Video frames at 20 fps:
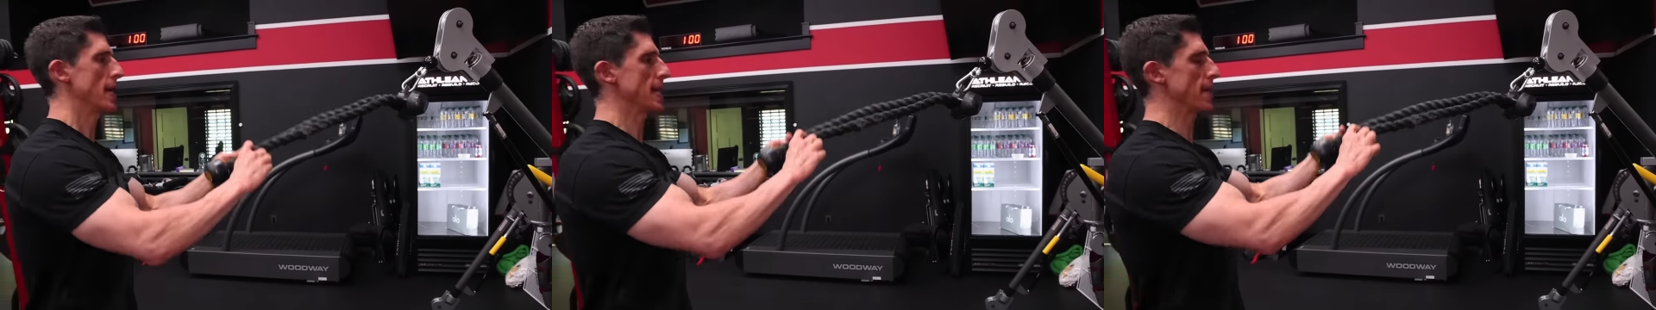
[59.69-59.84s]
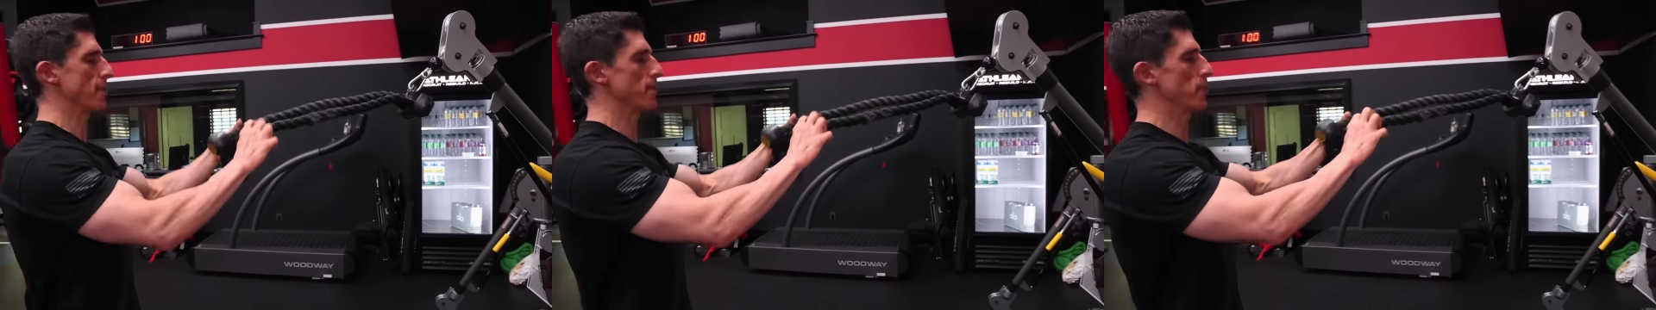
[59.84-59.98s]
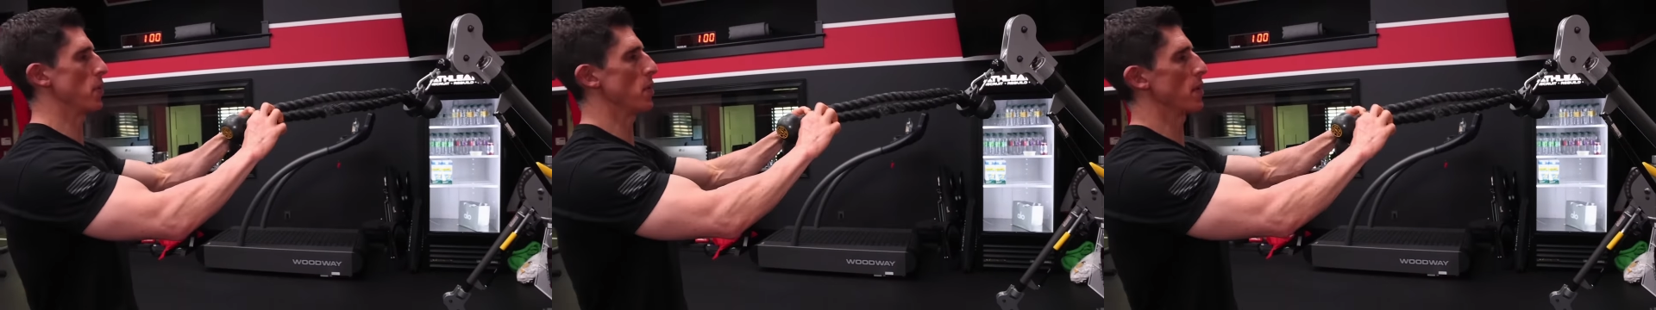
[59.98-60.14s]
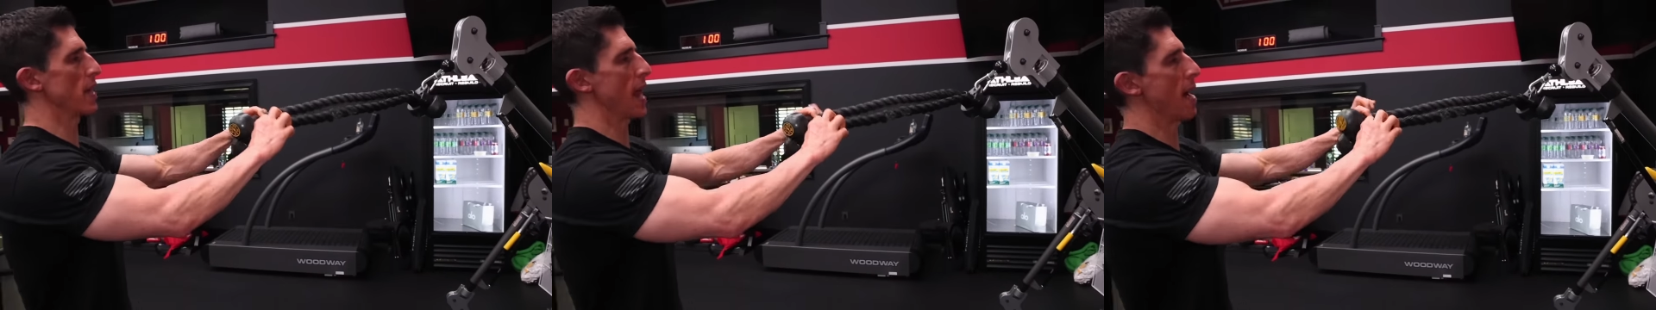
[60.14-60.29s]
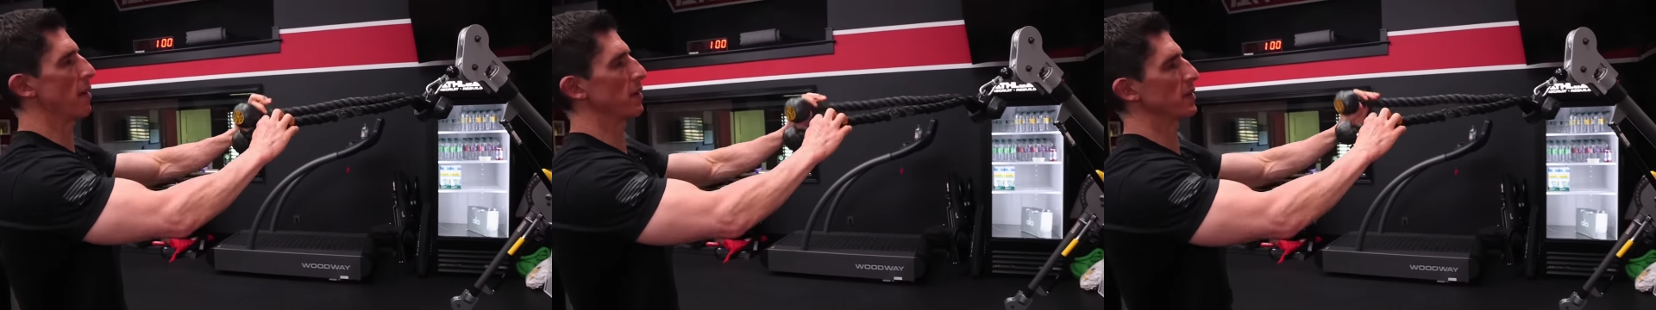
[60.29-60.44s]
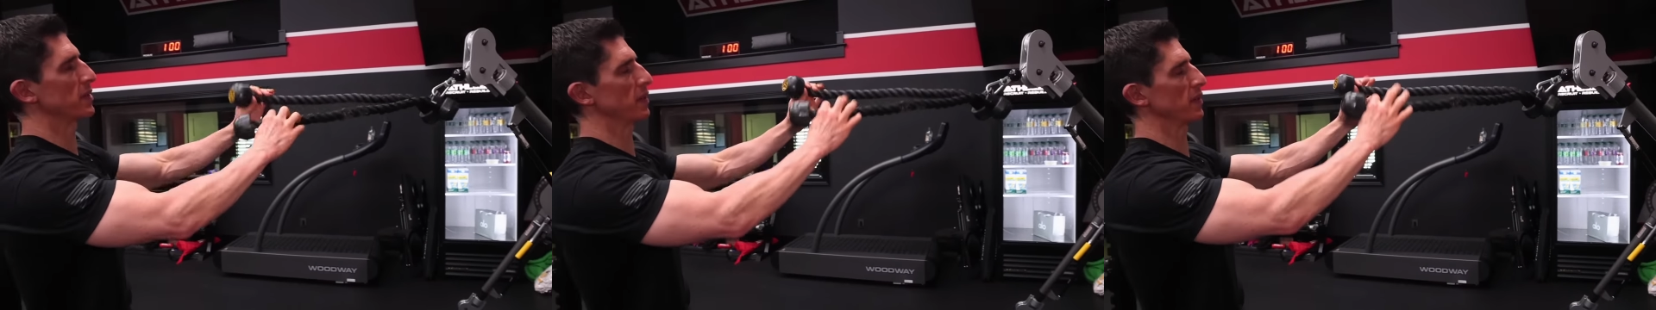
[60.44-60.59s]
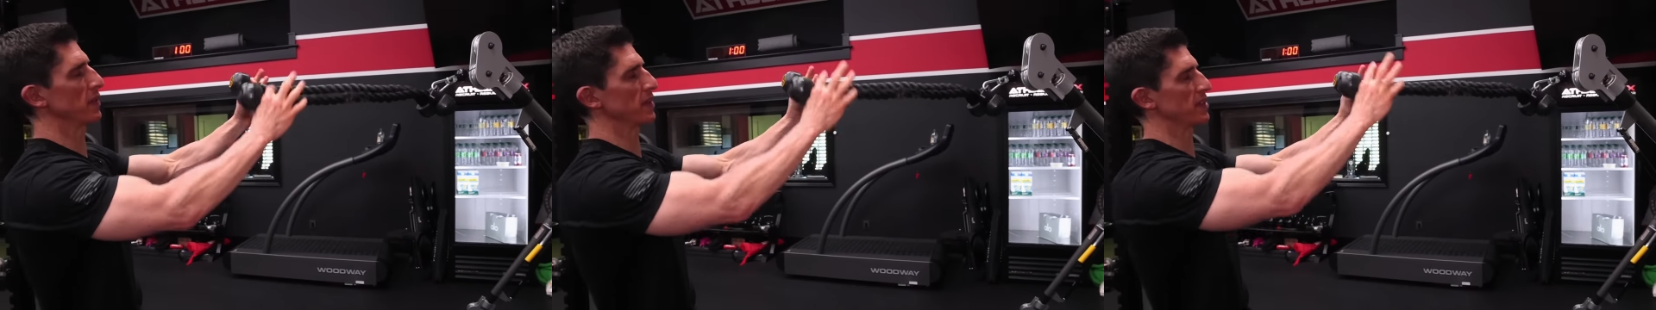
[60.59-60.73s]
and you pull it out
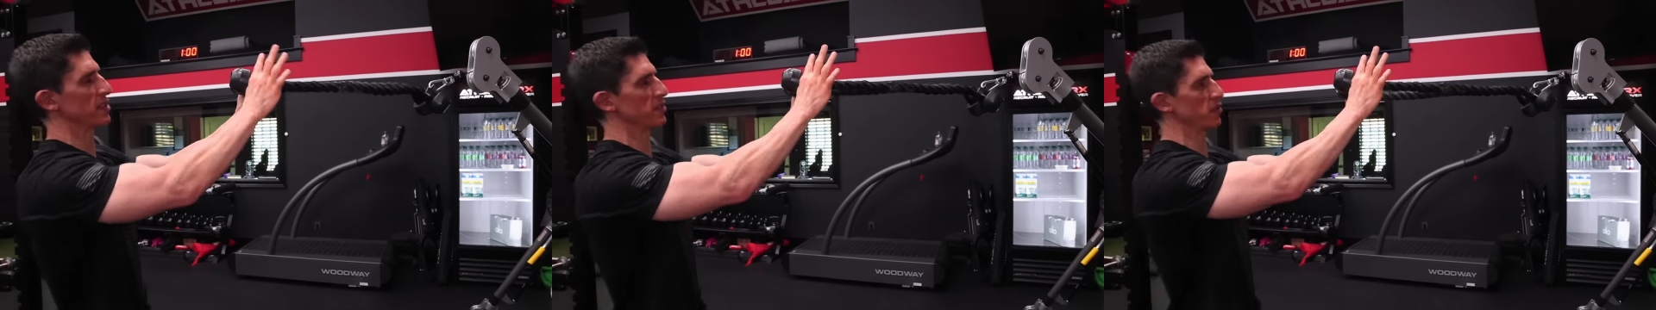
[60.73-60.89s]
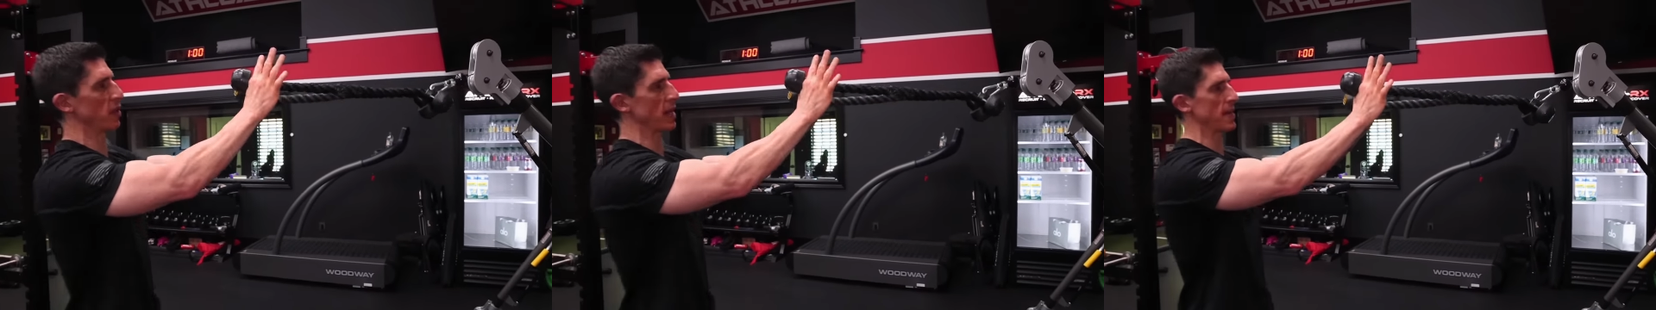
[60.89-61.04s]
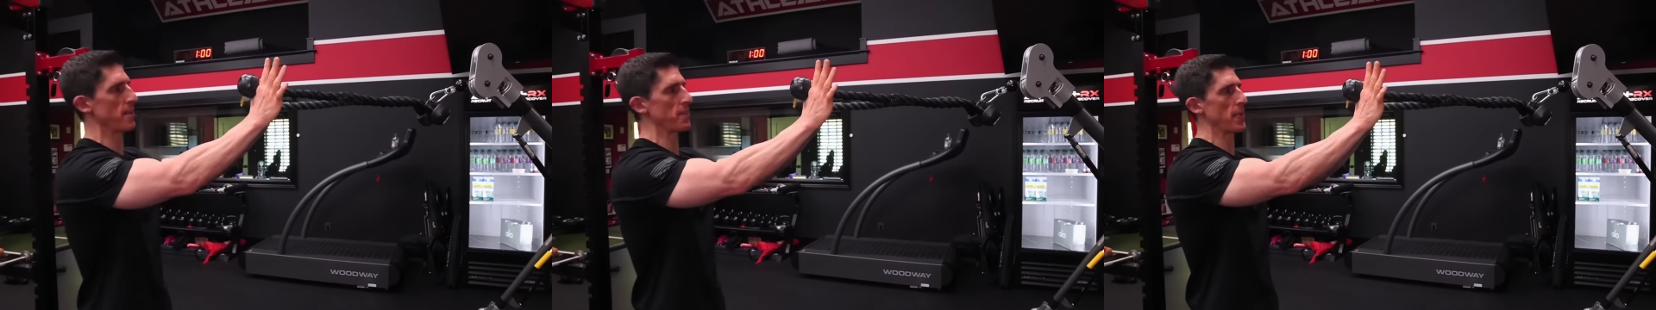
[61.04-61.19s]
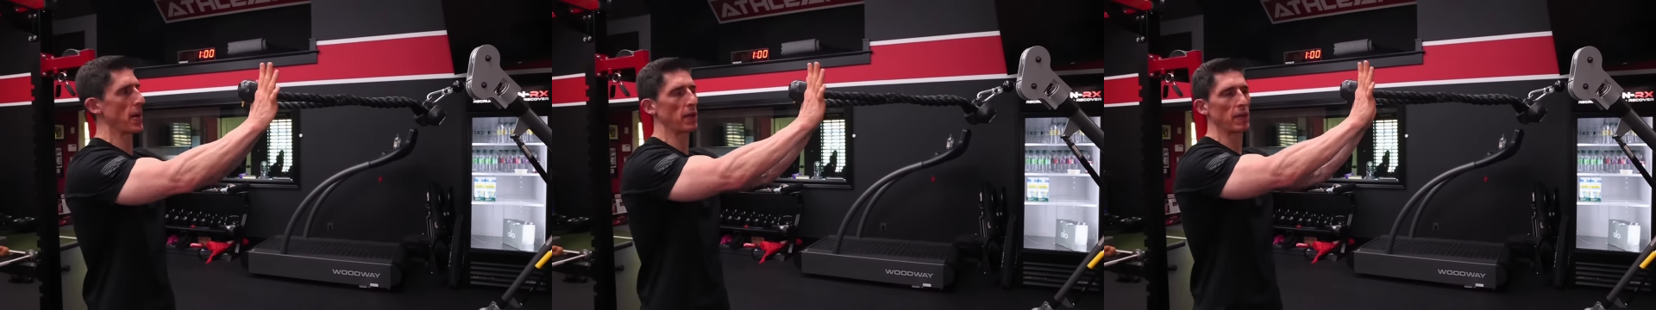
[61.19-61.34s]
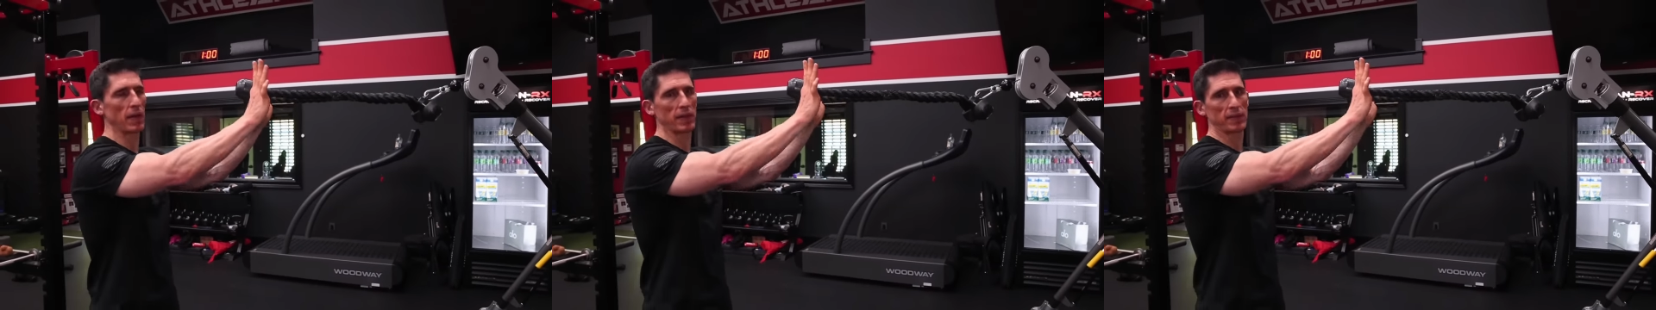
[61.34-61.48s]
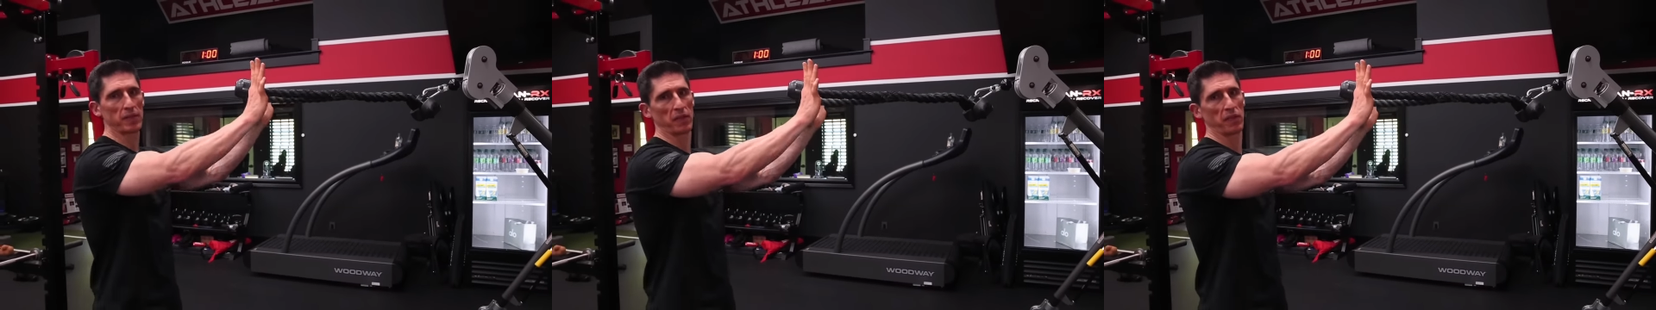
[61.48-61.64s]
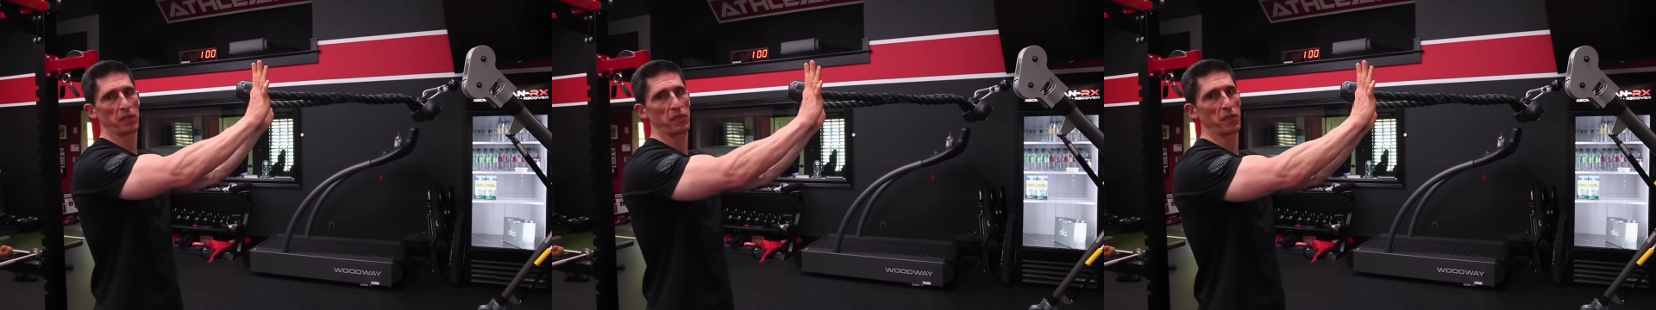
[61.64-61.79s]
until it's straight and parallel
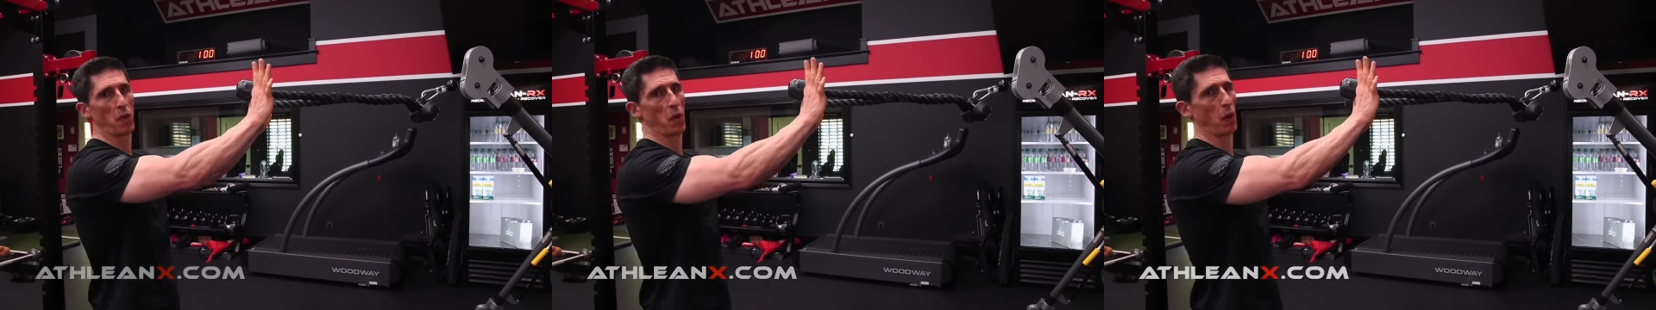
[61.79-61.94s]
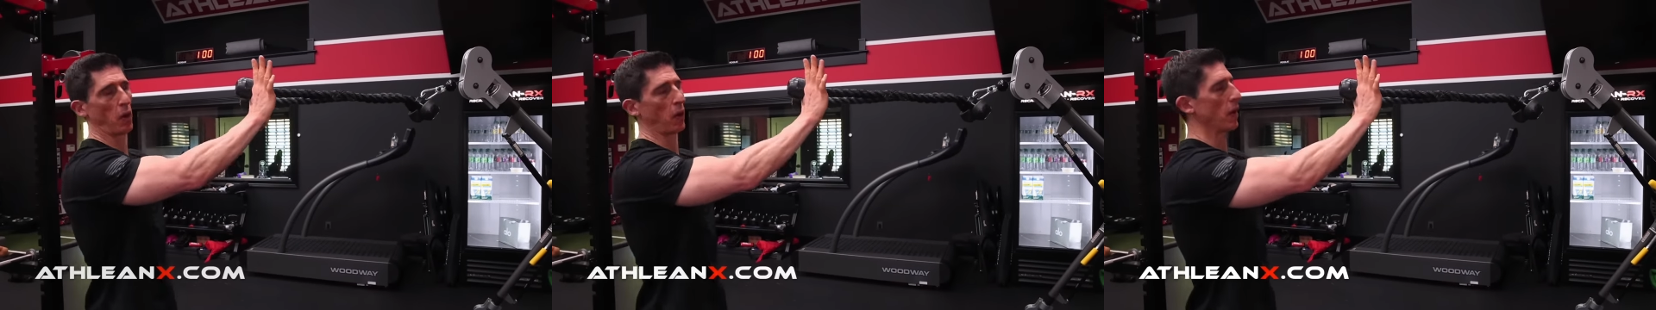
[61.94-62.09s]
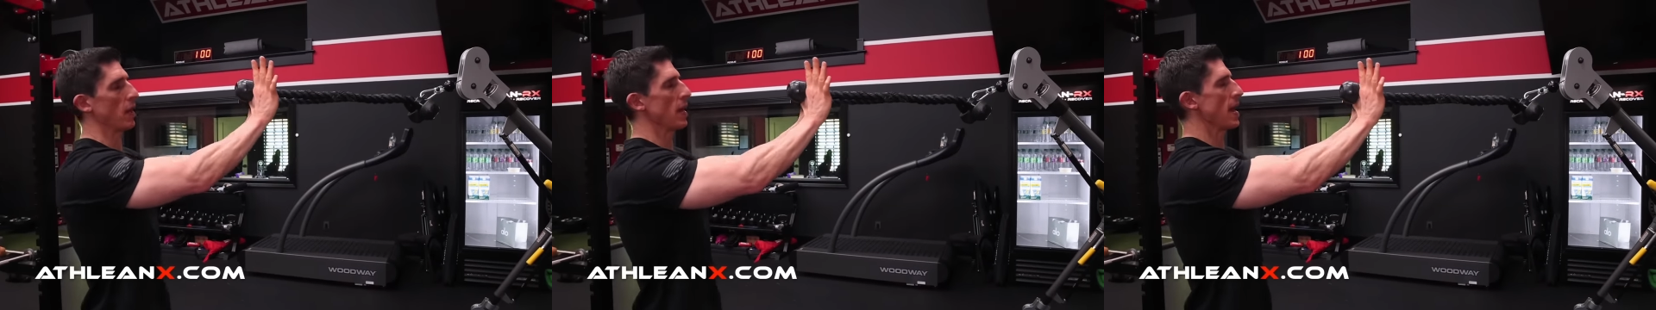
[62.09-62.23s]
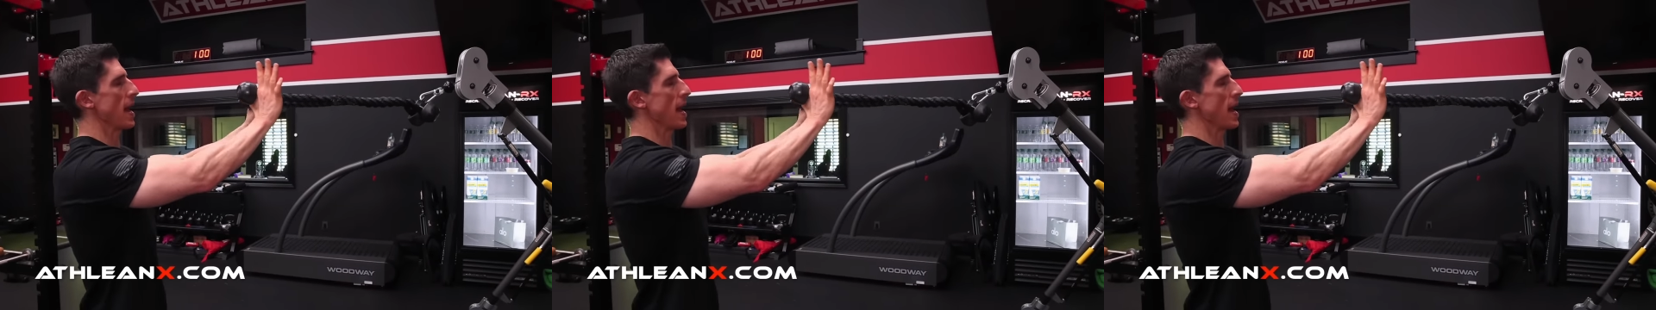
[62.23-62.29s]
to the floor.